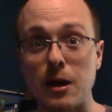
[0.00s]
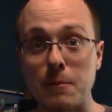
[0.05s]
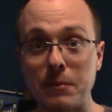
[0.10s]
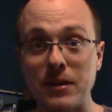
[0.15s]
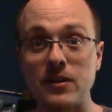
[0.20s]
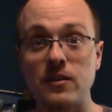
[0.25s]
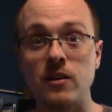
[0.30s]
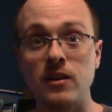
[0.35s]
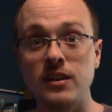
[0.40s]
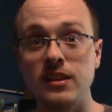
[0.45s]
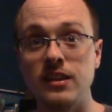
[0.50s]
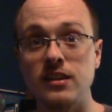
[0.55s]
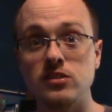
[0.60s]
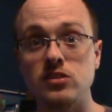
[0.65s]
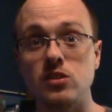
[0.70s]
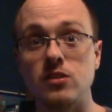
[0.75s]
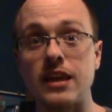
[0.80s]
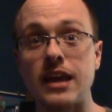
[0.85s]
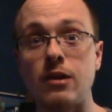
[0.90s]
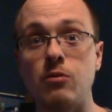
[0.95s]
appear on there
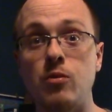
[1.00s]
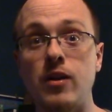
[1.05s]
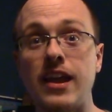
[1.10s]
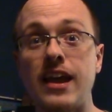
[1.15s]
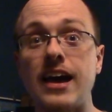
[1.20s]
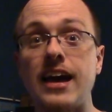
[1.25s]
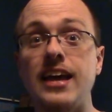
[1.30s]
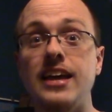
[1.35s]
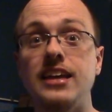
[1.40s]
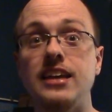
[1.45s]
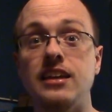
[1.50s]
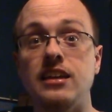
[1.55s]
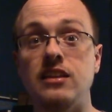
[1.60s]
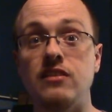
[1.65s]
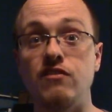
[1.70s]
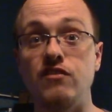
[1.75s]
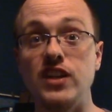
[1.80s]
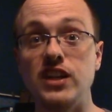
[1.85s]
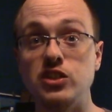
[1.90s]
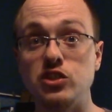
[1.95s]
so that way I
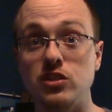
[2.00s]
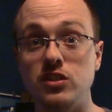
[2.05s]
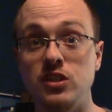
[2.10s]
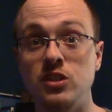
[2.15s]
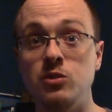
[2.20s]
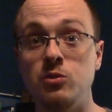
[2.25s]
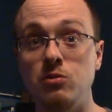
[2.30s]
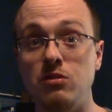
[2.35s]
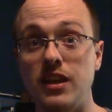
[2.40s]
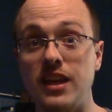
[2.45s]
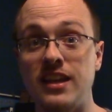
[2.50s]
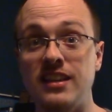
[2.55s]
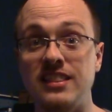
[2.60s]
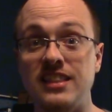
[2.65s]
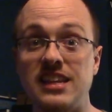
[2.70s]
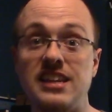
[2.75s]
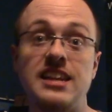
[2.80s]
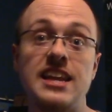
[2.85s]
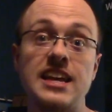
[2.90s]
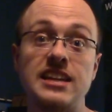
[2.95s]
can feature you in
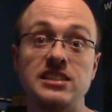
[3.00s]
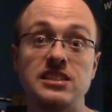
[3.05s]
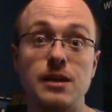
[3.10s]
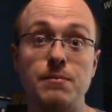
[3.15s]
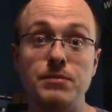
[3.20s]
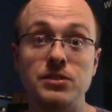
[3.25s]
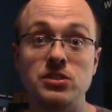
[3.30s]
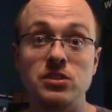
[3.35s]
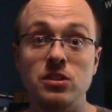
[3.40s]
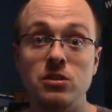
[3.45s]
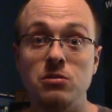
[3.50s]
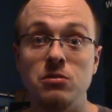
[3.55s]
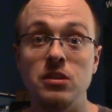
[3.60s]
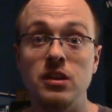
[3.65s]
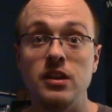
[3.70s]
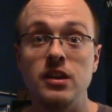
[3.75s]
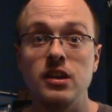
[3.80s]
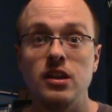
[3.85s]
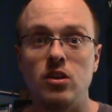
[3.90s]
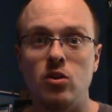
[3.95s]
the next episode
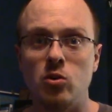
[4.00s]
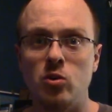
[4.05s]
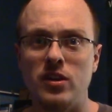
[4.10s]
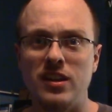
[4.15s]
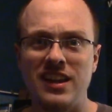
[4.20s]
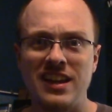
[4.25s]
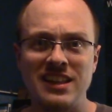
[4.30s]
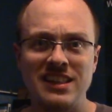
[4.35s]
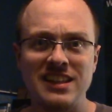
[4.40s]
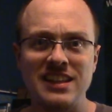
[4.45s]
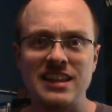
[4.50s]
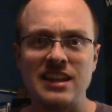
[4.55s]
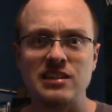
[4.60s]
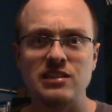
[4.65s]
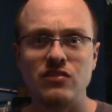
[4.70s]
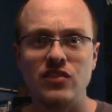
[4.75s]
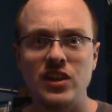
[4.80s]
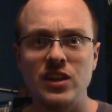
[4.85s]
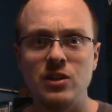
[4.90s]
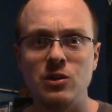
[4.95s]
or in the
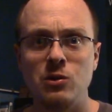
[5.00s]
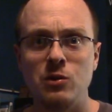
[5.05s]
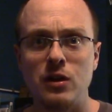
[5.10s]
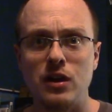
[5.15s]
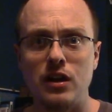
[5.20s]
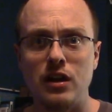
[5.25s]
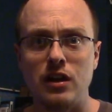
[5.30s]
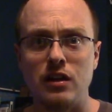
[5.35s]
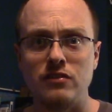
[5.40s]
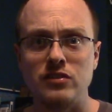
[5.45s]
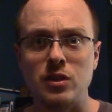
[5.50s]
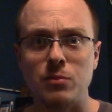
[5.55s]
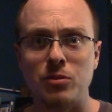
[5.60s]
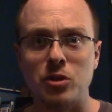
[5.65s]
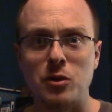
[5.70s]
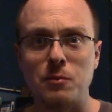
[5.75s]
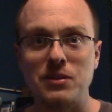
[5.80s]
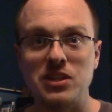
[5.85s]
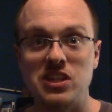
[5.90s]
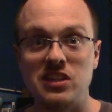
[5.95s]
next video of
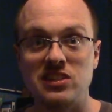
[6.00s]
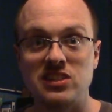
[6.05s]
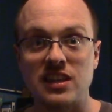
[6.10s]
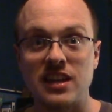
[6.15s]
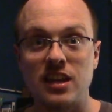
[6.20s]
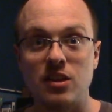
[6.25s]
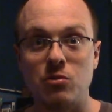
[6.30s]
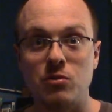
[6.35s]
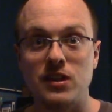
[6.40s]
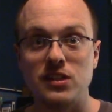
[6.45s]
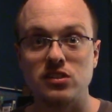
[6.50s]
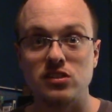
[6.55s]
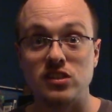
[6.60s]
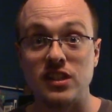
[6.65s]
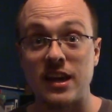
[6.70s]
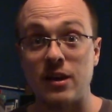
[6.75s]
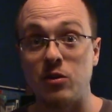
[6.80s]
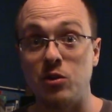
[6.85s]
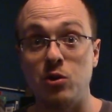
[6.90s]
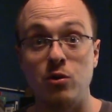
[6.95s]
RRPG Side-Quest.
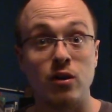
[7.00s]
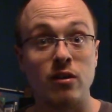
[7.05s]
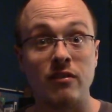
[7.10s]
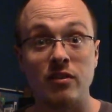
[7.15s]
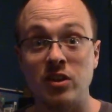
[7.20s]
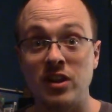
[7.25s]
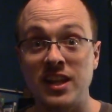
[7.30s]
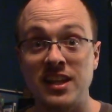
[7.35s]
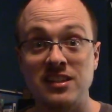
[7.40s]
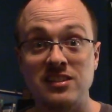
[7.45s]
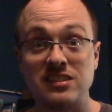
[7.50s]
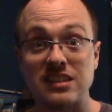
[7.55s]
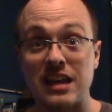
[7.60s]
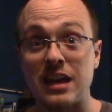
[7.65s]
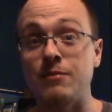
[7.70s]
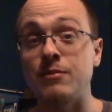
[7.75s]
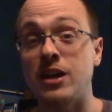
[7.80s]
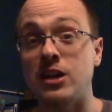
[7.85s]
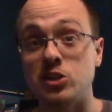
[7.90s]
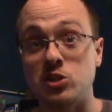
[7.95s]
Now, whoever it is,
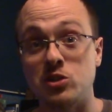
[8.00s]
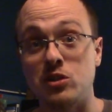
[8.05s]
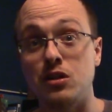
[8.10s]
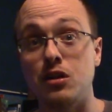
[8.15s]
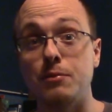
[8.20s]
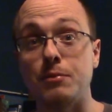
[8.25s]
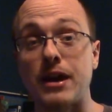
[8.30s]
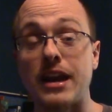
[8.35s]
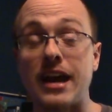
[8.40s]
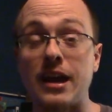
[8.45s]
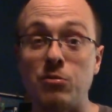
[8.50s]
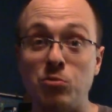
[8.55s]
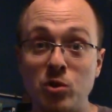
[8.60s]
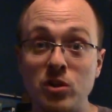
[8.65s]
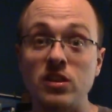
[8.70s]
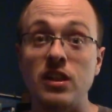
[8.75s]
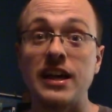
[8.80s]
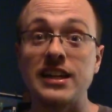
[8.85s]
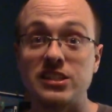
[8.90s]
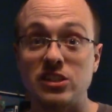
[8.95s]
I'm not sure, but I
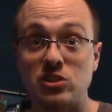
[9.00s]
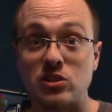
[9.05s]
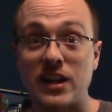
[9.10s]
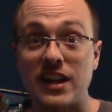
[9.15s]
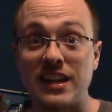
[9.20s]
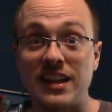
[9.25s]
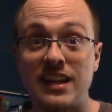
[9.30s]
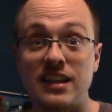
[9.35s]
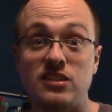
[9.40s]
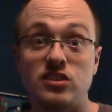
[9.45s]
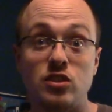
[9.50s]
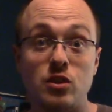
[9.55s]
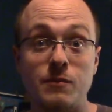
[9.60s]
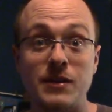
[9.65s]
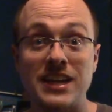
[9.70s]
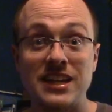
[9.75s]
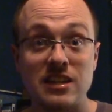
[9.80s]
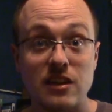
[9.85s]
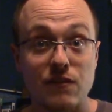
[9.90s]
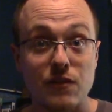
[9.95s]
would like to try to get so
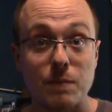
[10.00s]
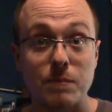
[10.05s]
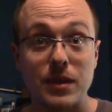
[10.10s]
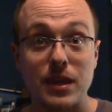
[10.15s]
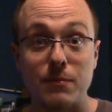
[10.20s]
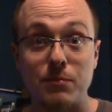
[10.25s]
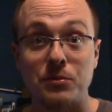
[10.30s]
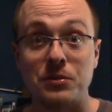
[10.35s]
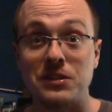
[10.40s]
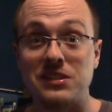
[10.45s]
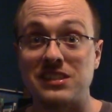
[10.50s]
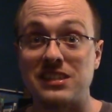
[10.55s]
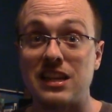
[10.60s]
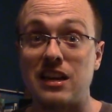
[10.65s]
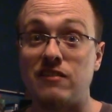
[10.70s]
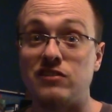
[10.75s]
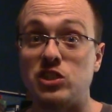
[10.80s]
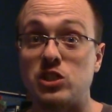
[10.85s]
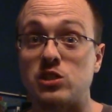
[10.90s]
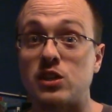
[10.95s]
many different people
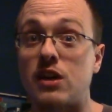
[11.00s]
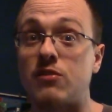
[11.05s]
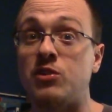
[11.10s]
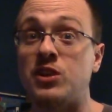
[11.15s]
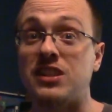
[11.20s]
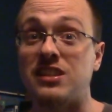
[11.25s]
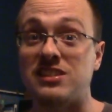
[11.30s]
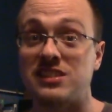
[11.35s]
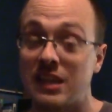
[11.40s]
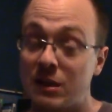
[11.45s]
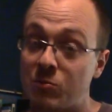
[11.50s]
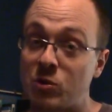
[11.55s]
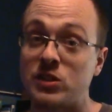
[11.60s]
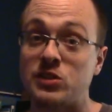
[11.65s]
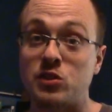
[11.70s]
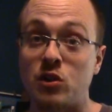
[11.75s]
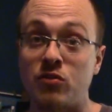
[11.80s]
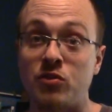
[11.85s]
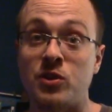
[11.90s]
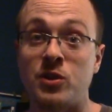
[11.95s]
instead of just covering the same
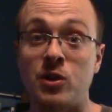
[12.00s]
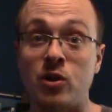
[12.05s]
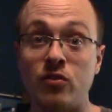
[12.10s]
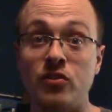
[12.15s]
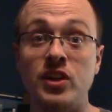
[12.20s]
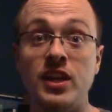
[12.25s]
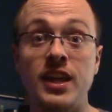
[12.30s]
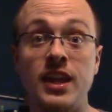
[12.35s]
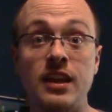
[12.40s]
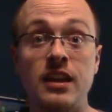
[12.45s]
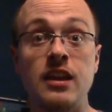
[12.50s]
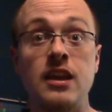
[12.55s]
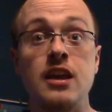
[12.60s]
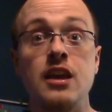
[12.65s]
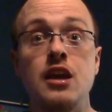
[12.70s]
ones over and over again.